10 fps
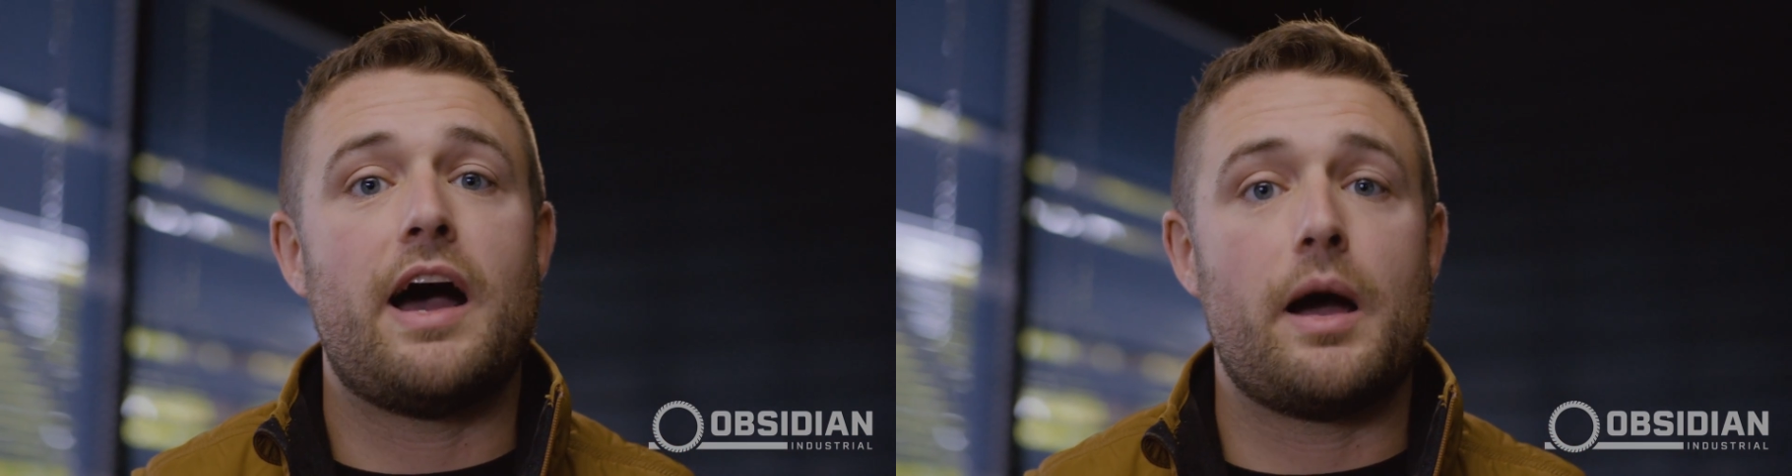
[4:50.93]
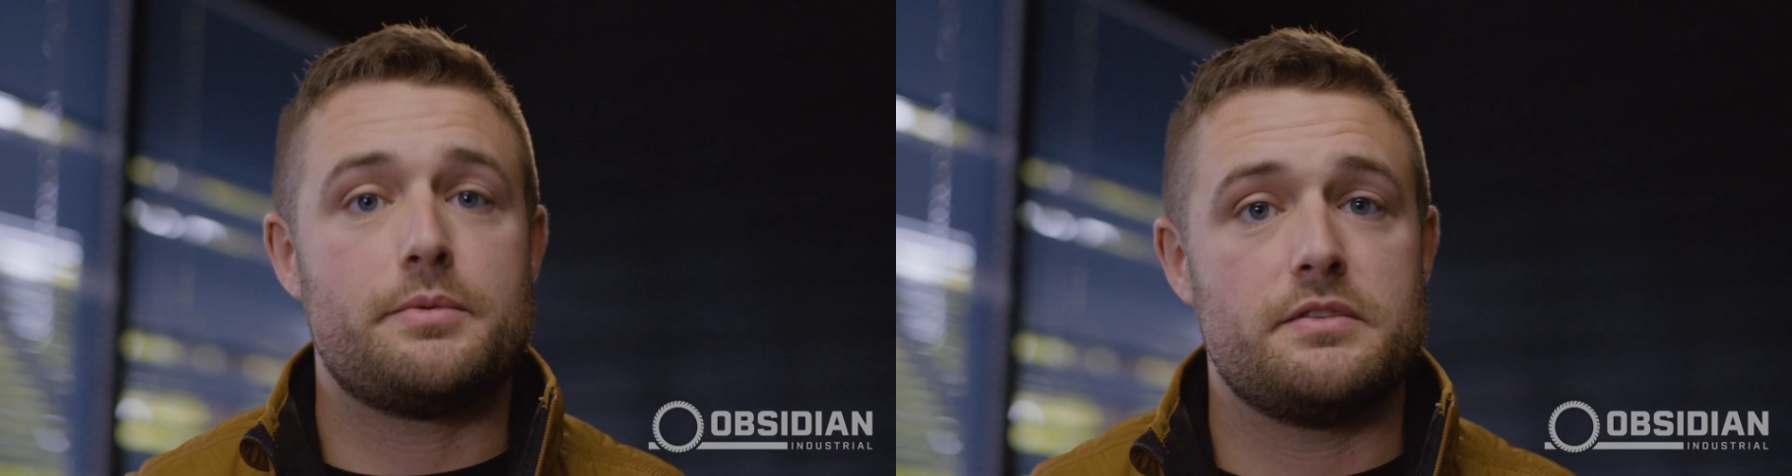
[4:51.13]

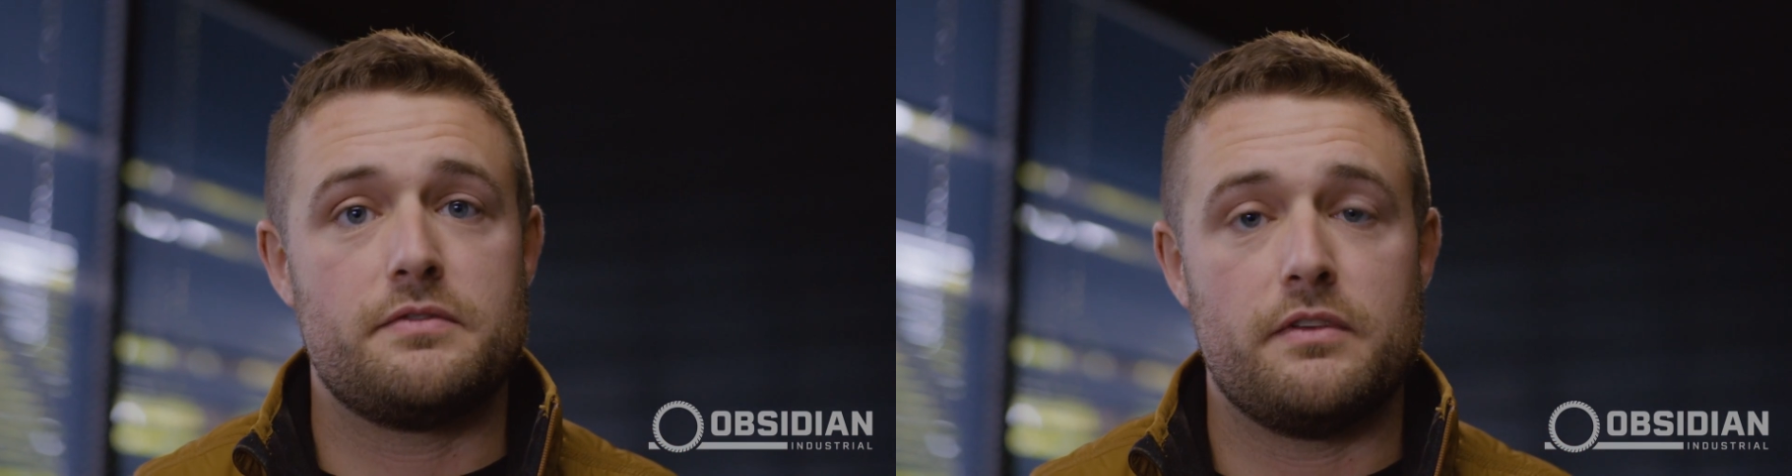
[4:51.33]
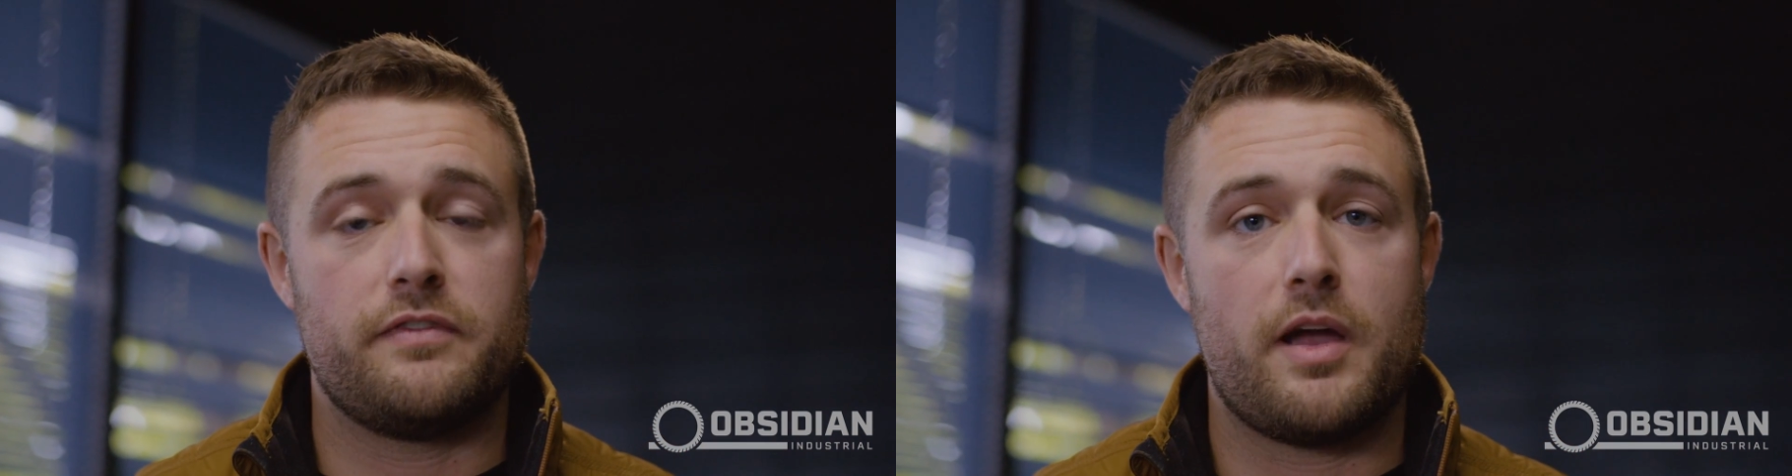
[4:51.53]
options
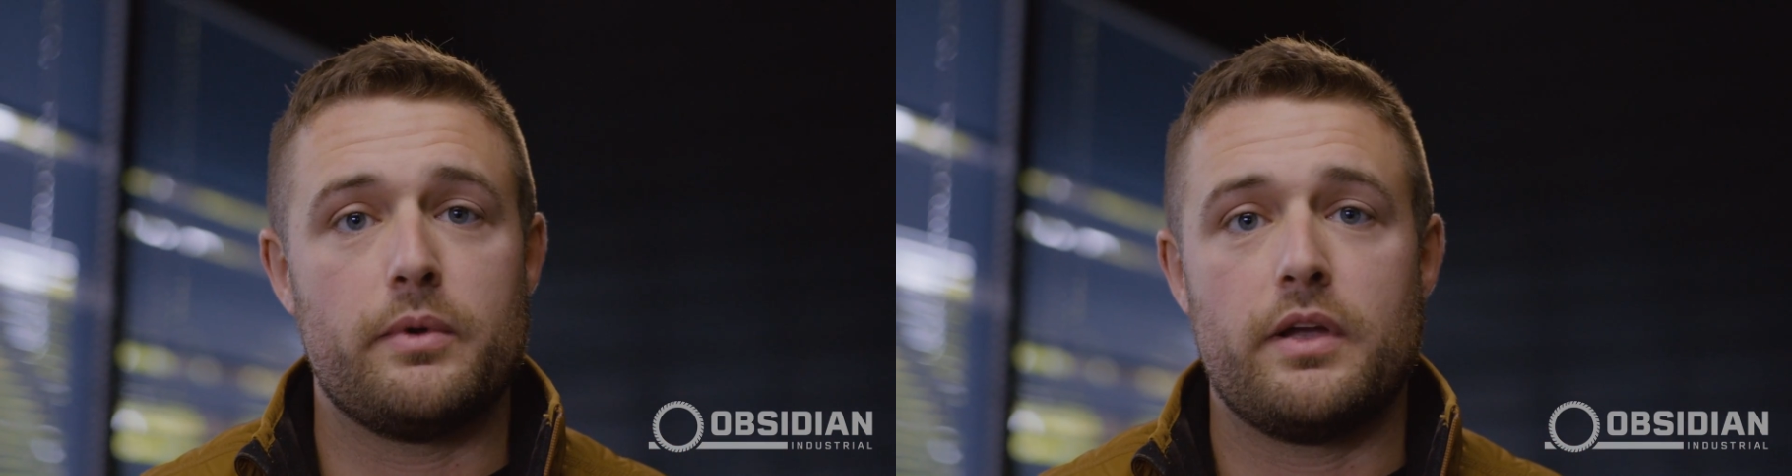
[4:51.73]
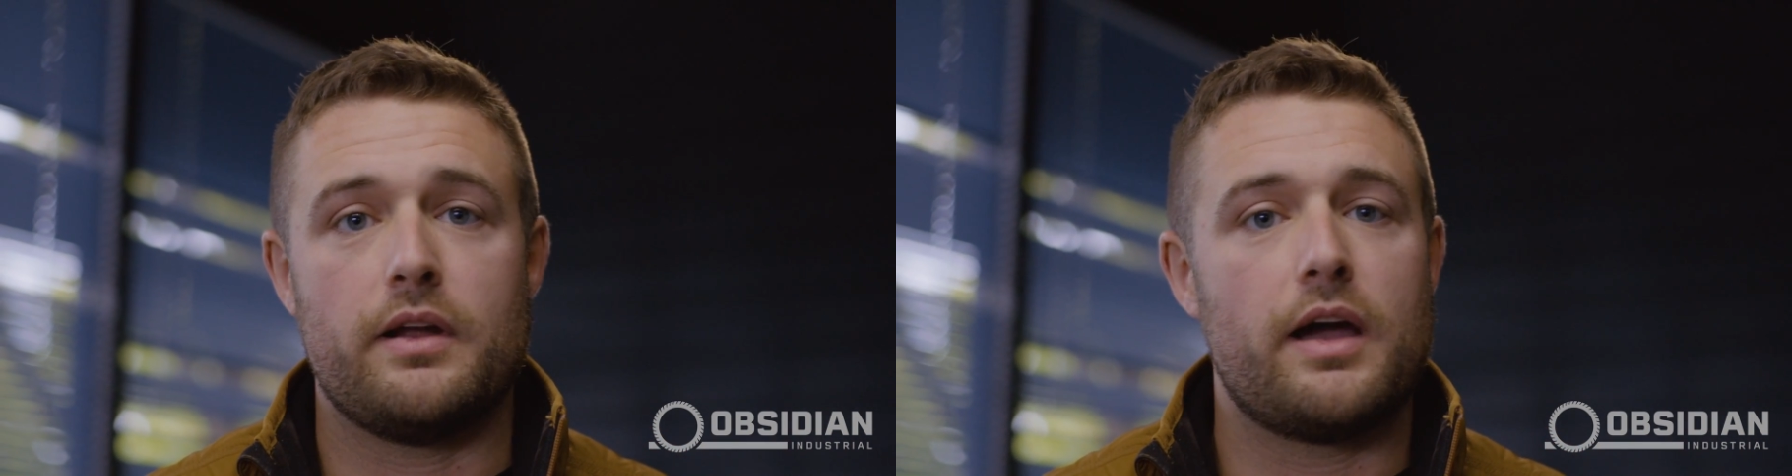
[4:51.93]
for the fabricator.